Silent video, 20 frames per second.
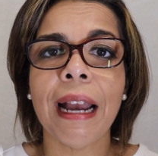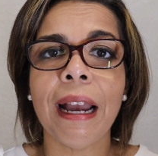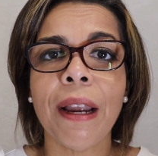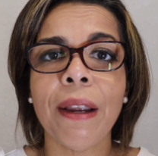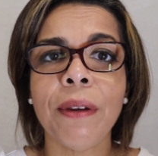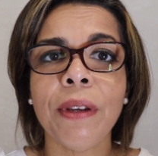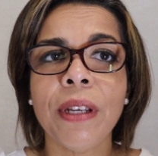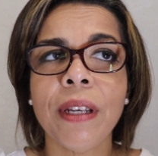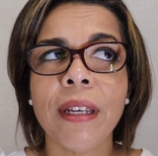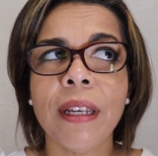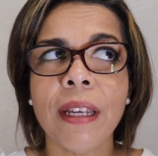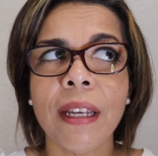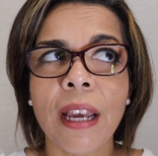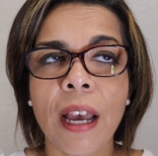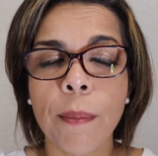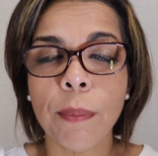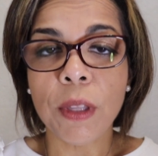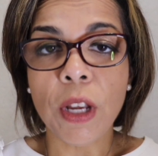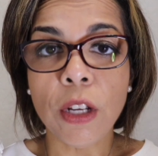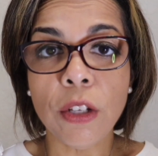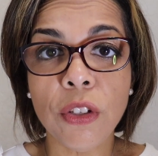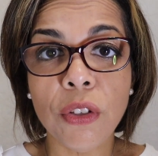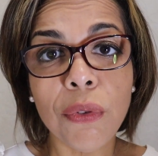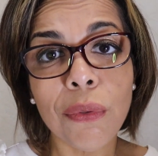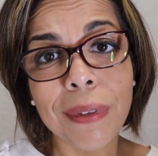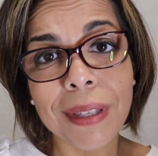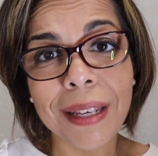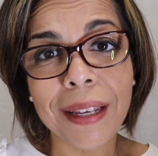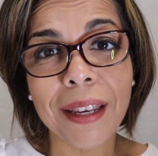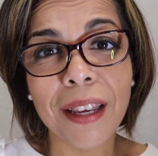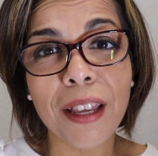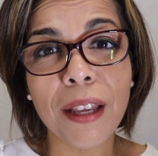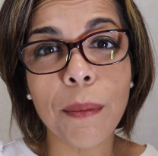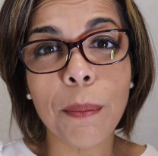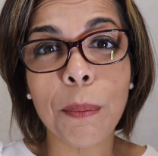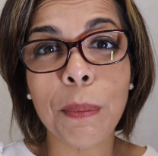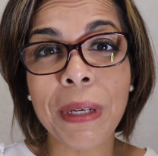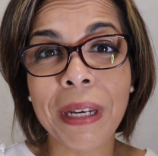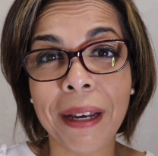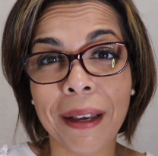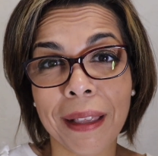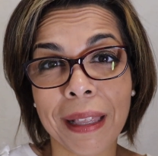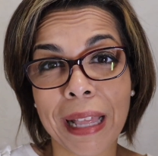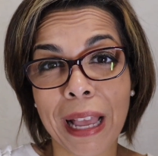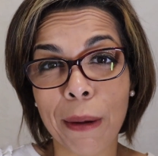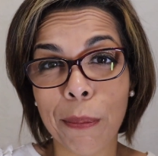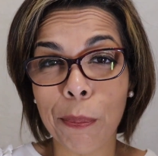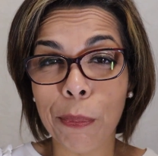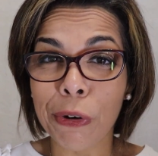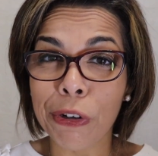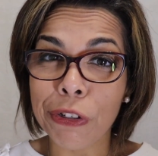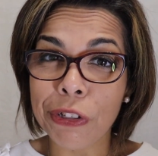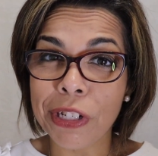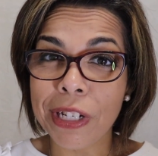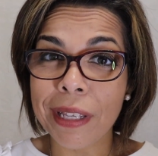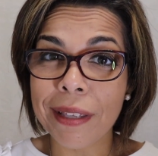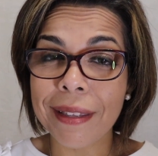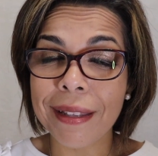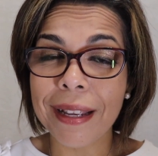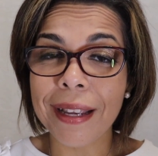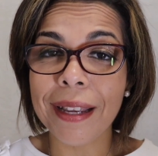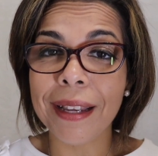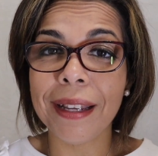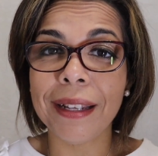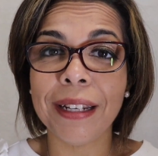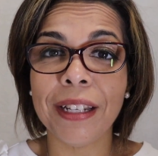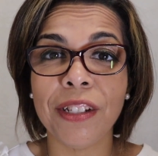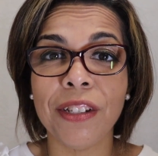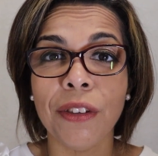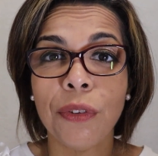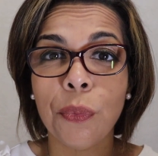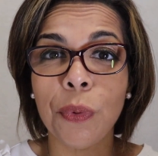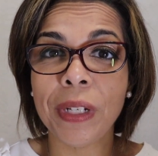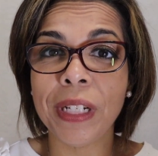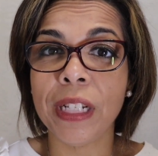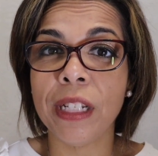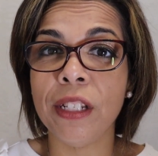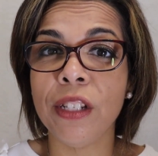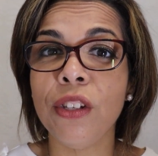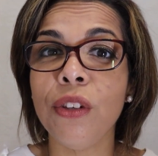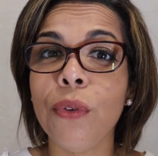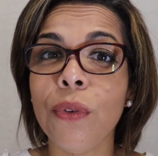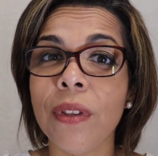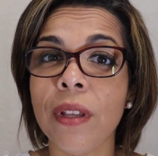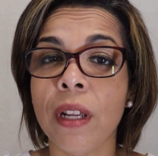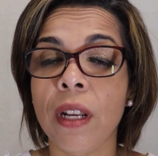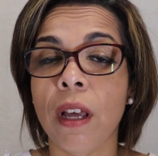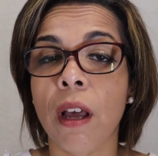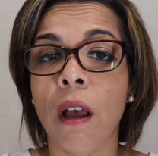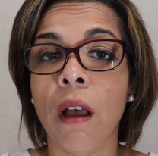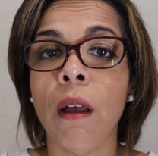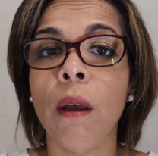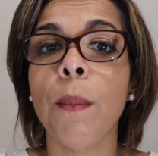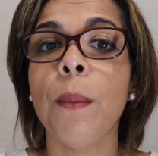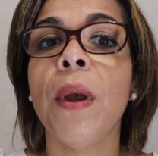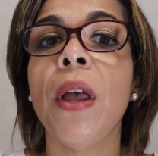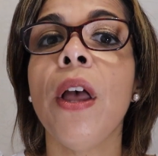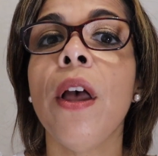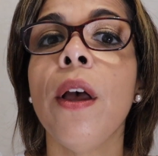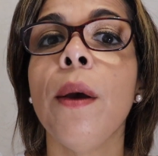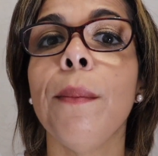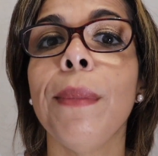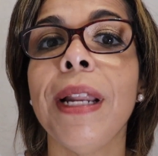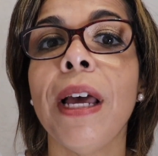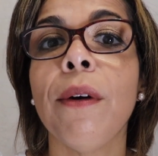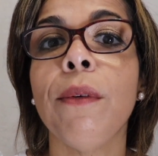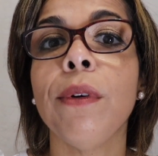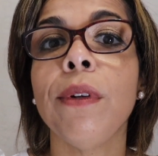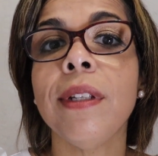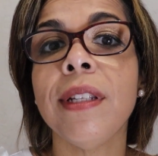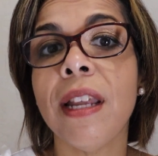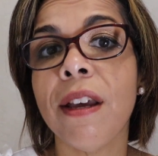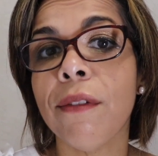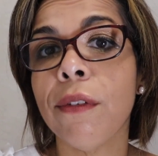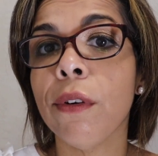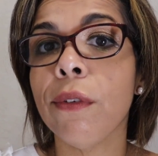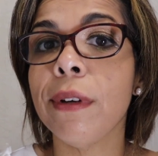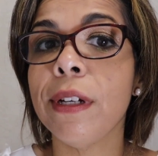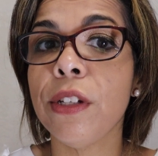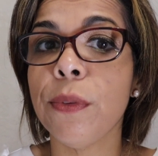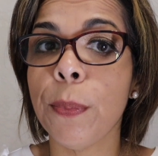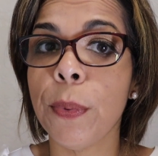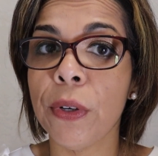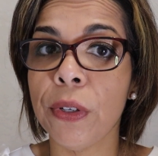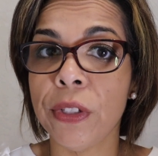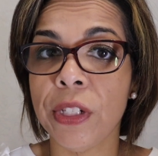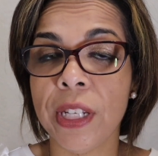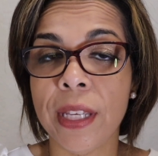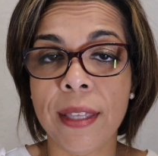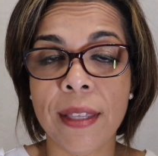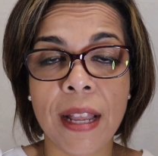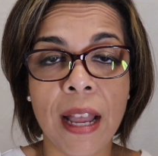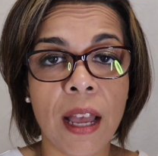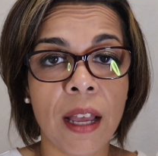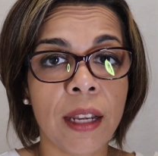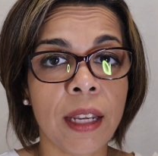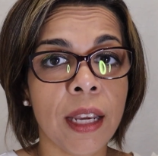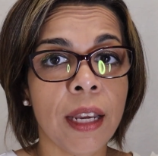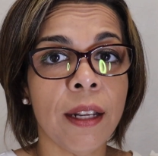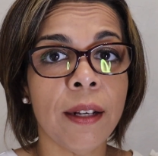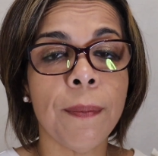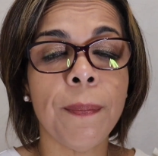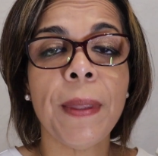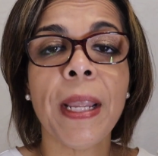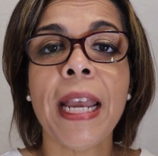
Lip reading: I kept on using it because I purchased it and I just wanted to use it up, but I will never repurchase that again.